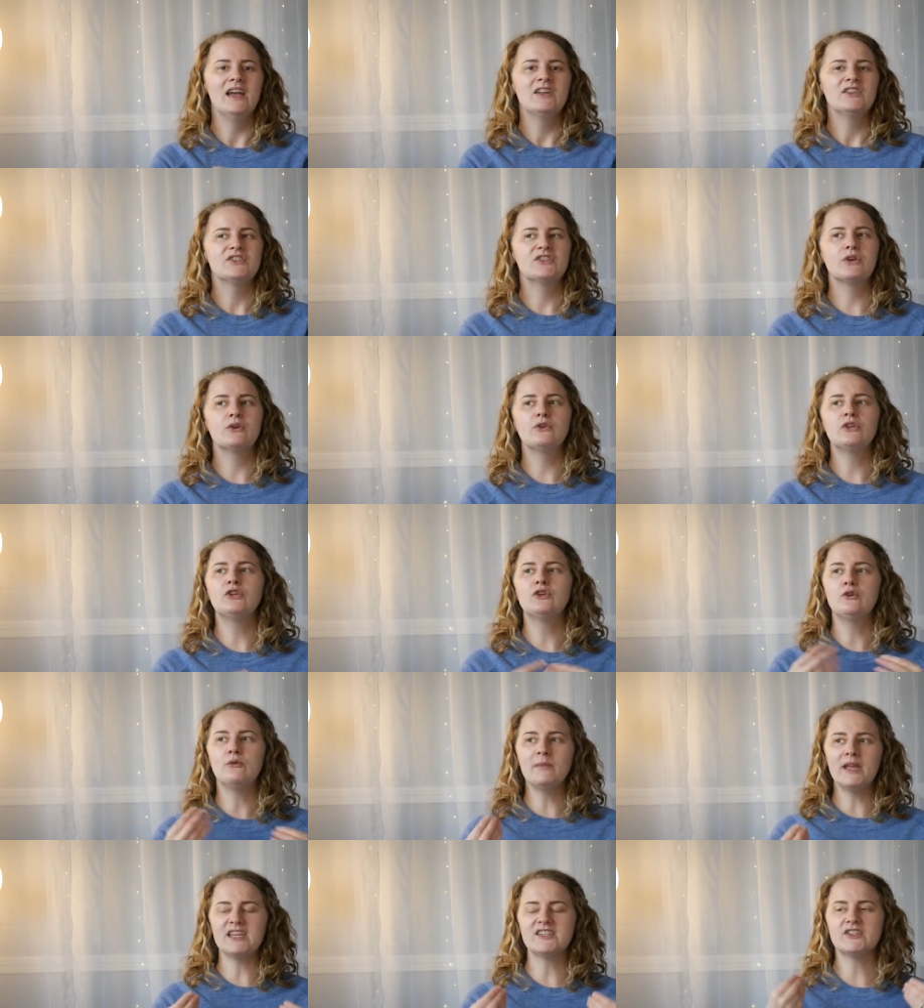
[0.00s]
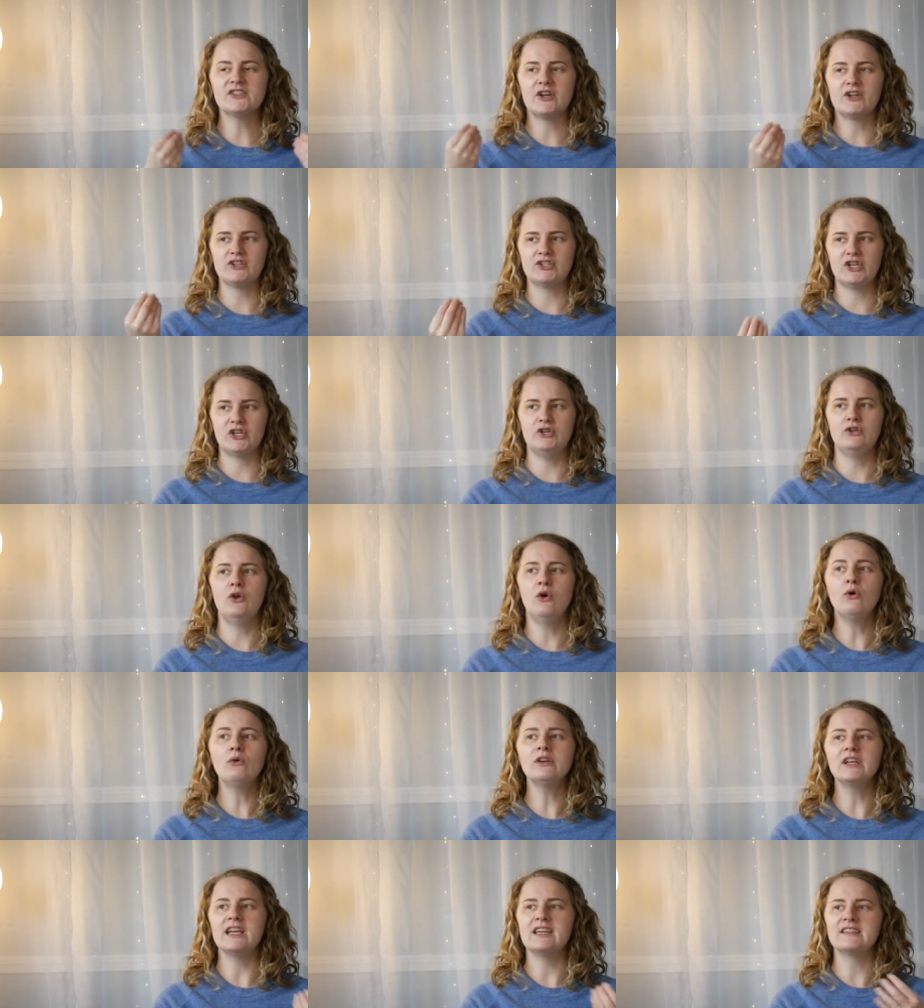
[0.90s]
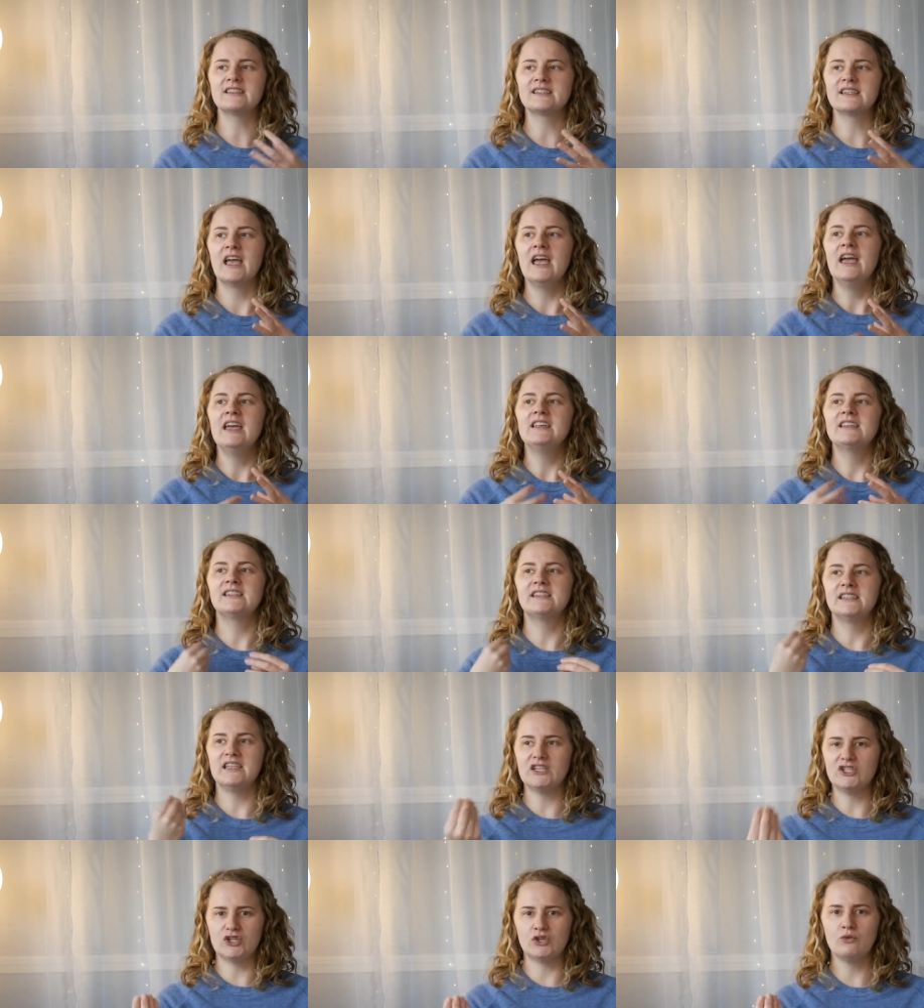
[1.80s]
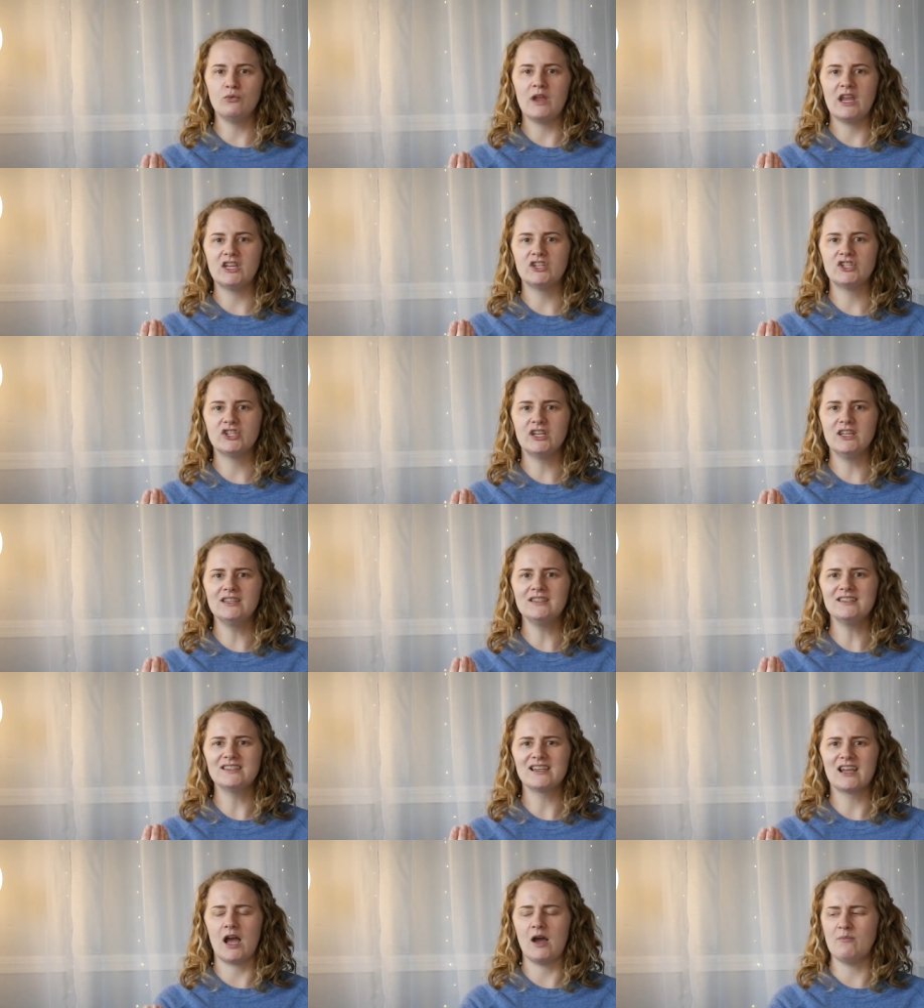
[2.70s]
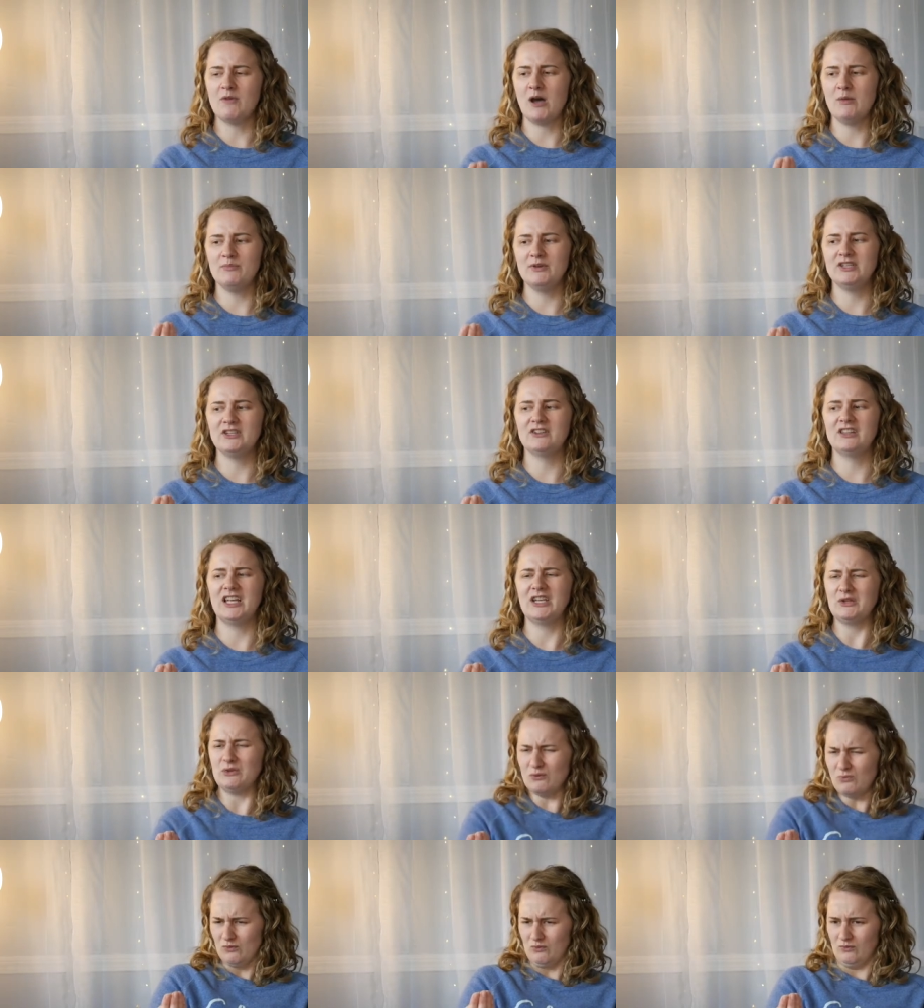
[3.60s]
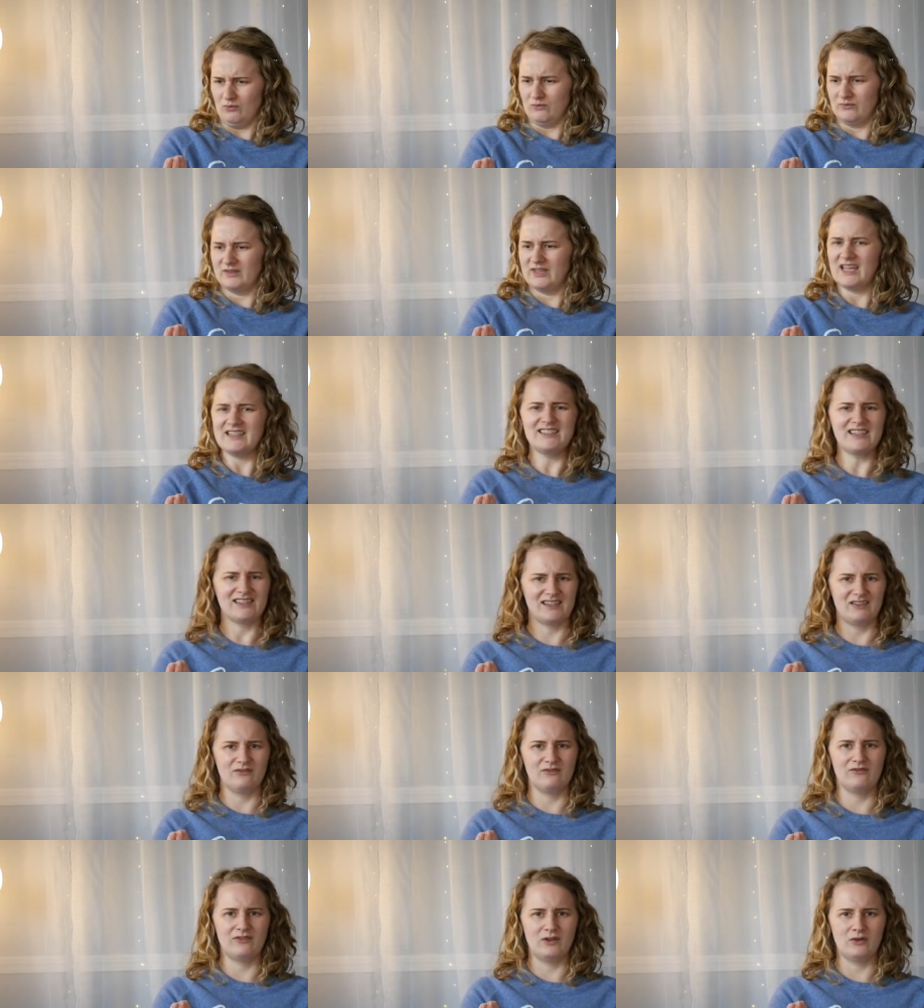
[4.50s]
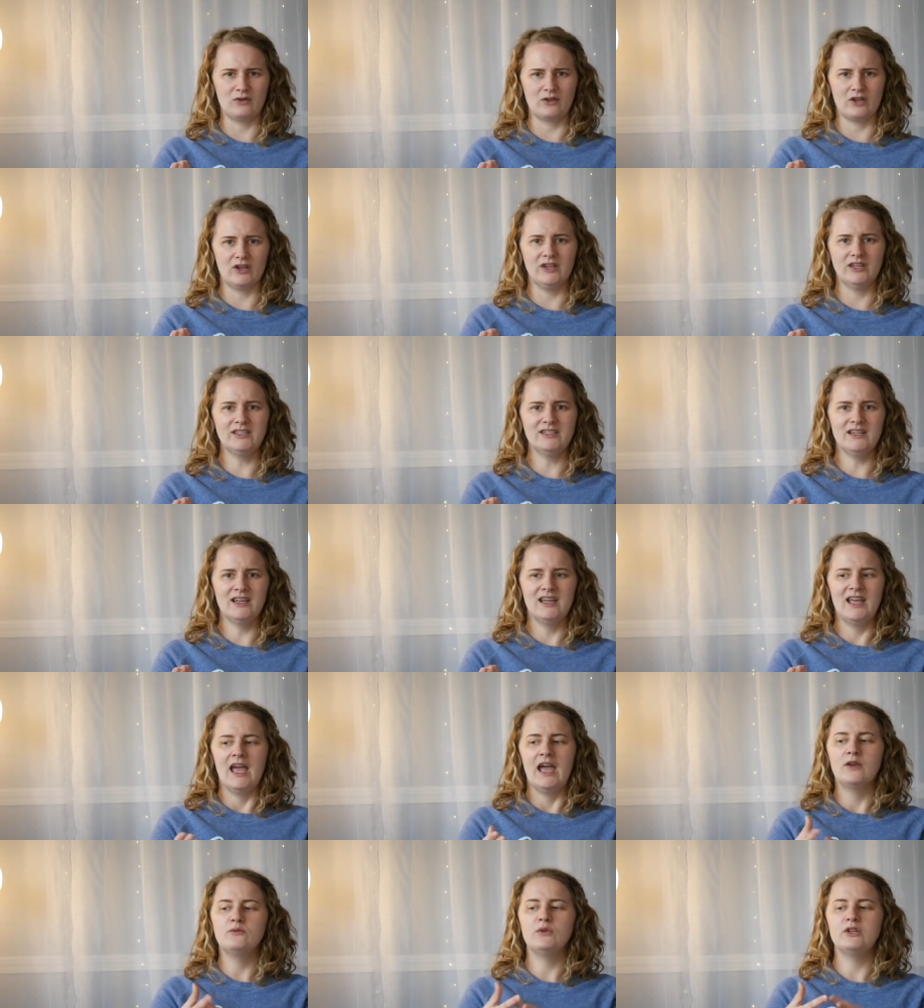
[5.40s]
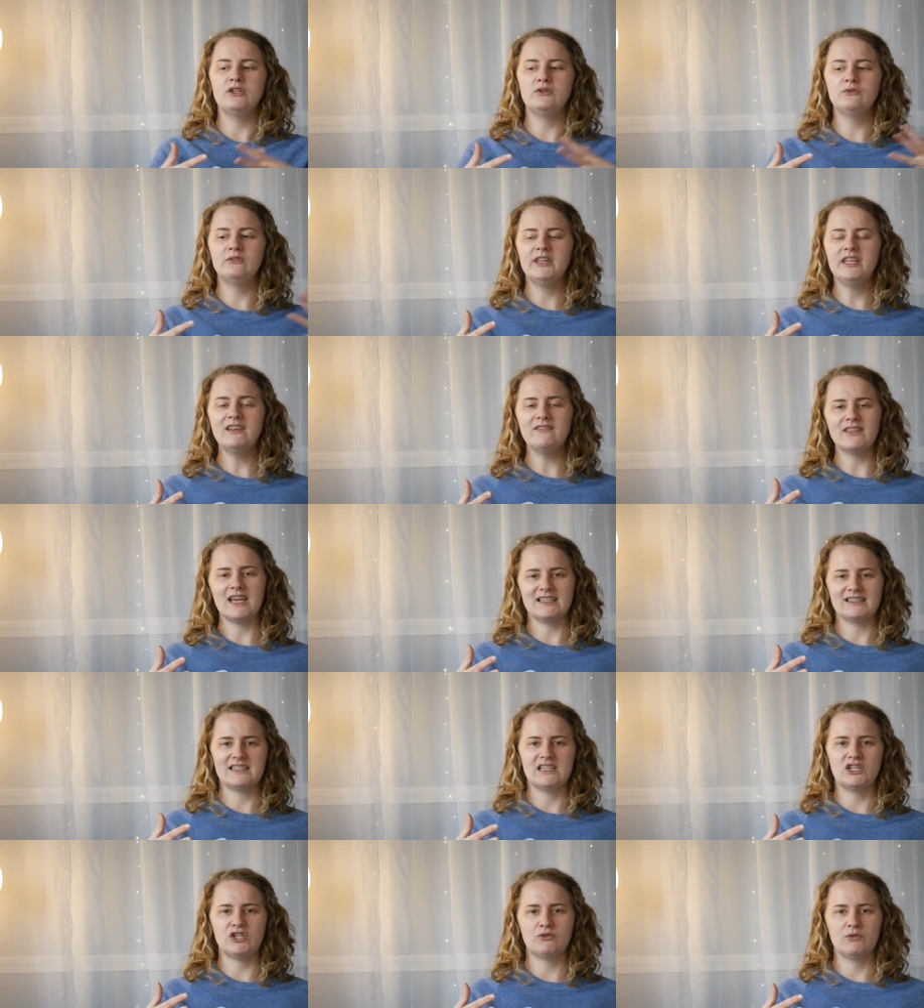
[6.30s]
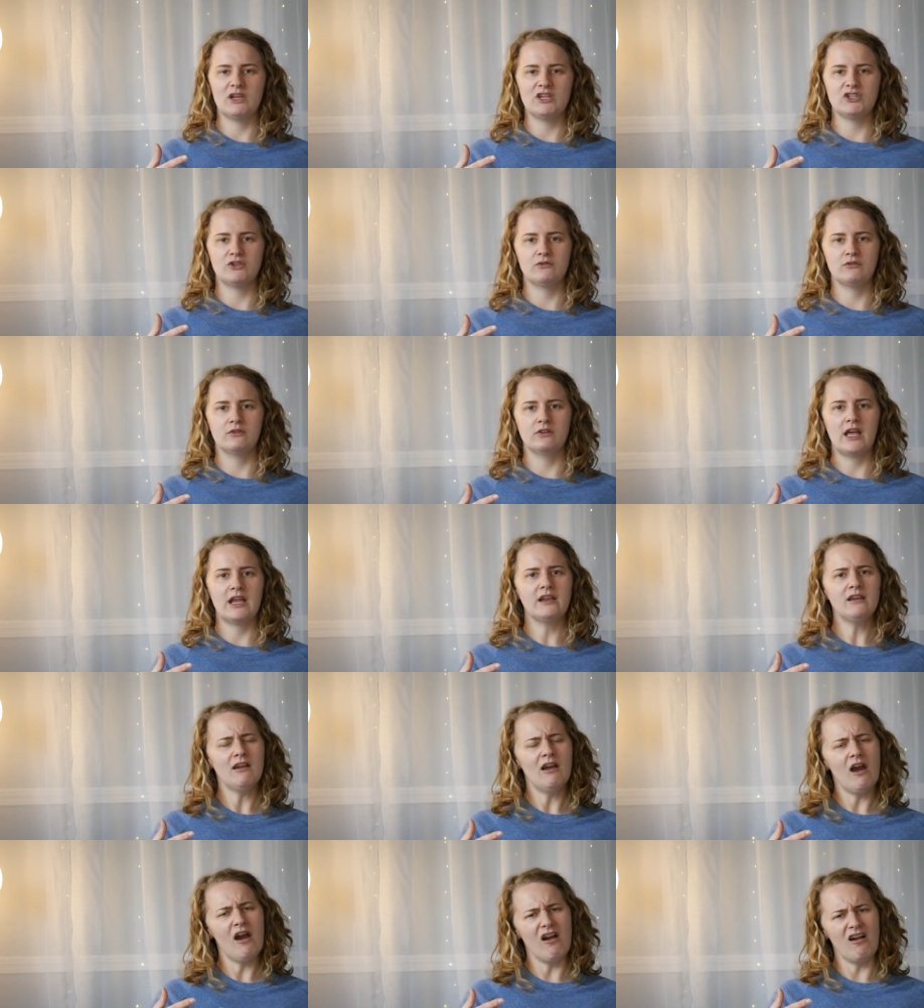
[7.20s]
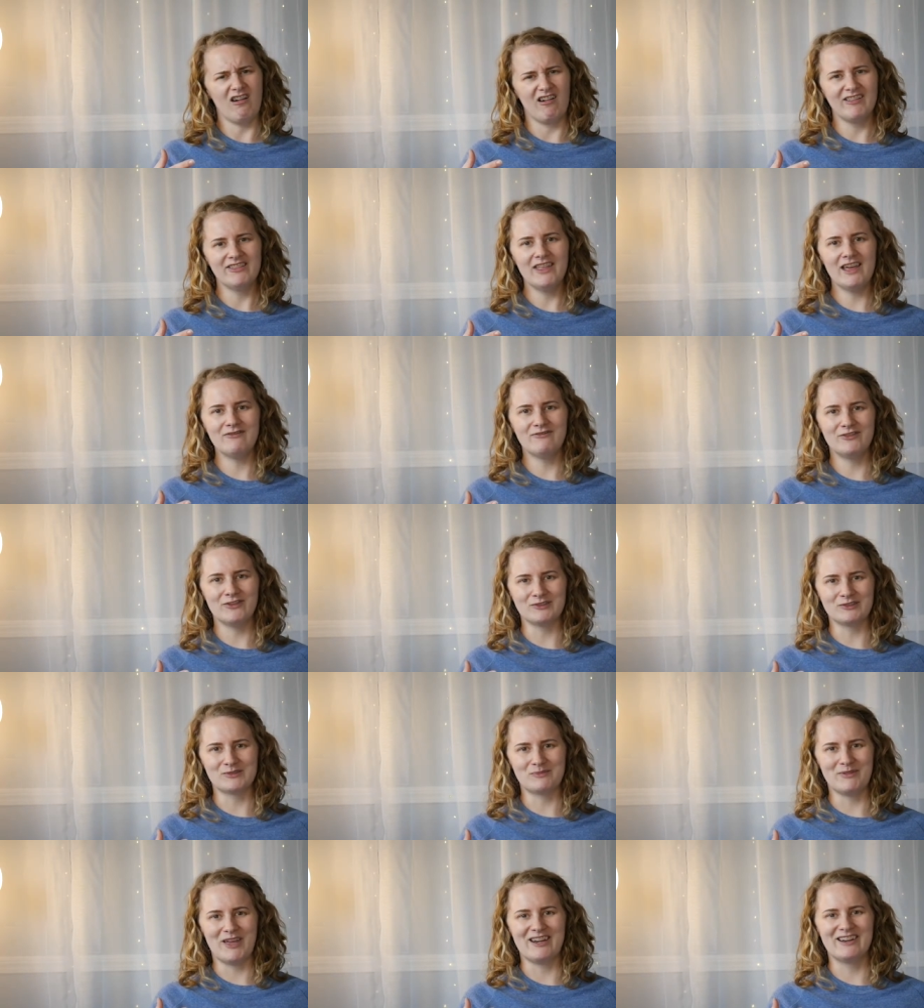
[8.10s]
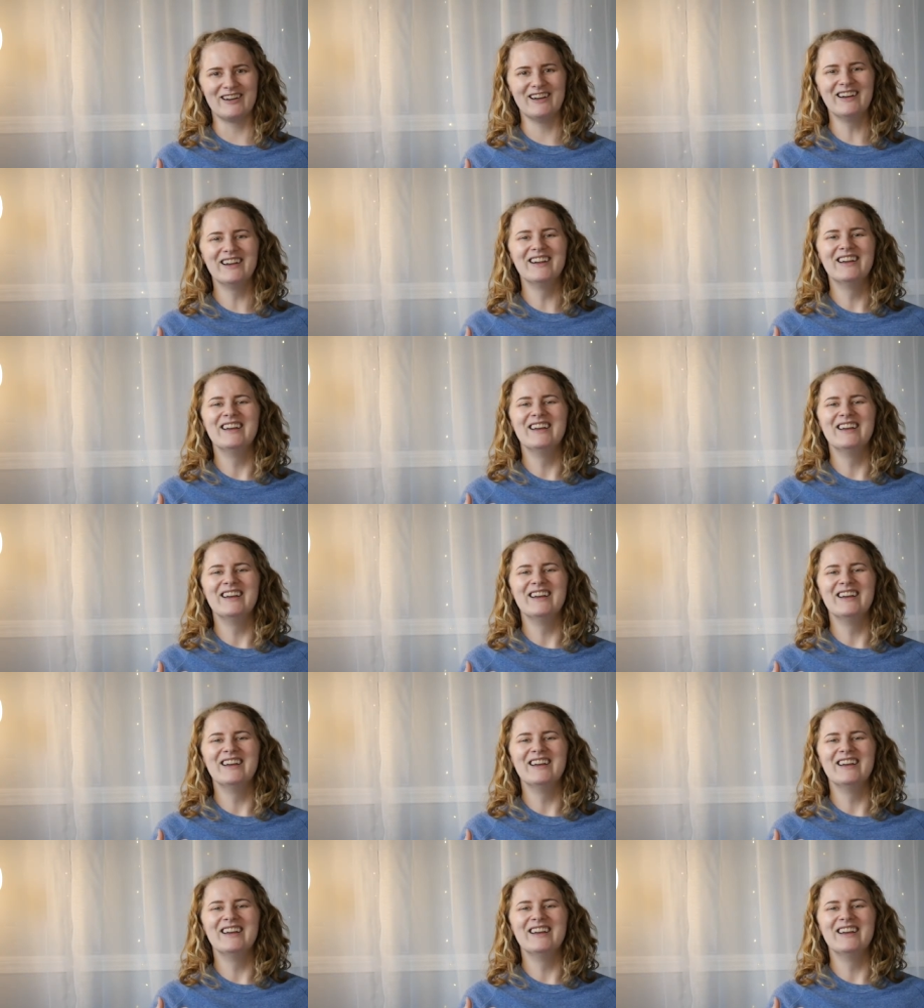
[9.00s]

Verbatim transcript: So you may start to notice situations come up and you're like, ooh, that doesn't feel good. And when you leave that situation, you're like, oh, that feels better.